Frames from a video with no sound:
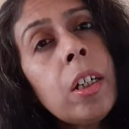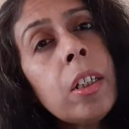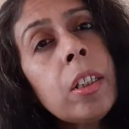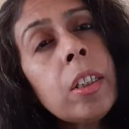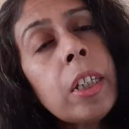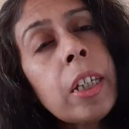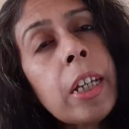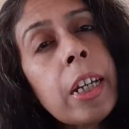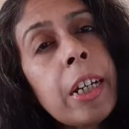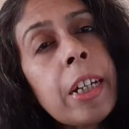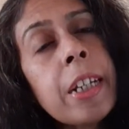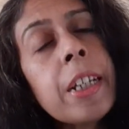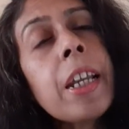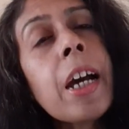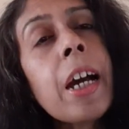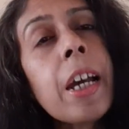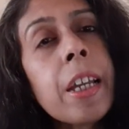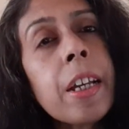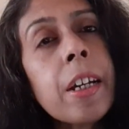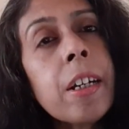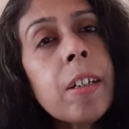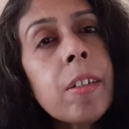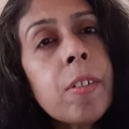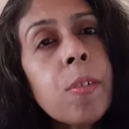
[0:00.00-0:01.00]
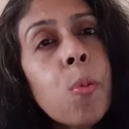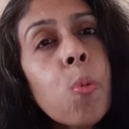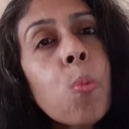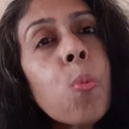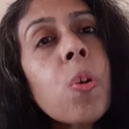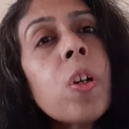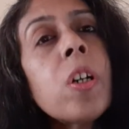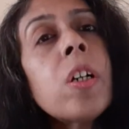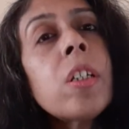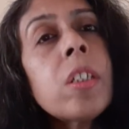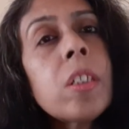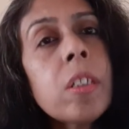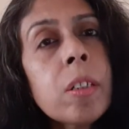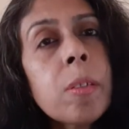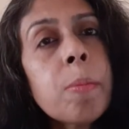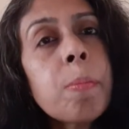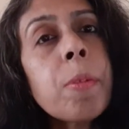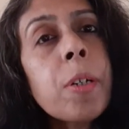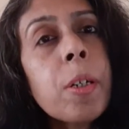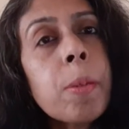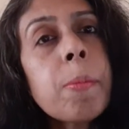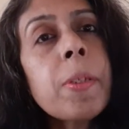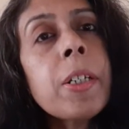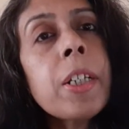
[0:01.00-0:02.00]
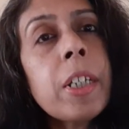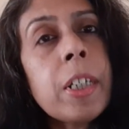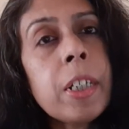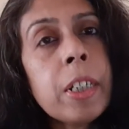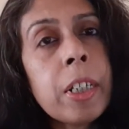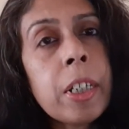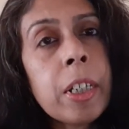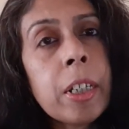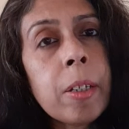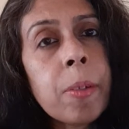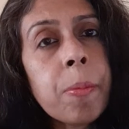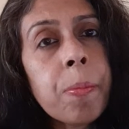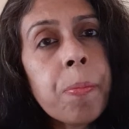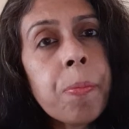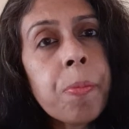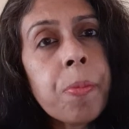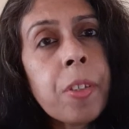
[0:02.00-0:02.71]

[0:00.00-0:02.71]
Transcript: the entire world permanently.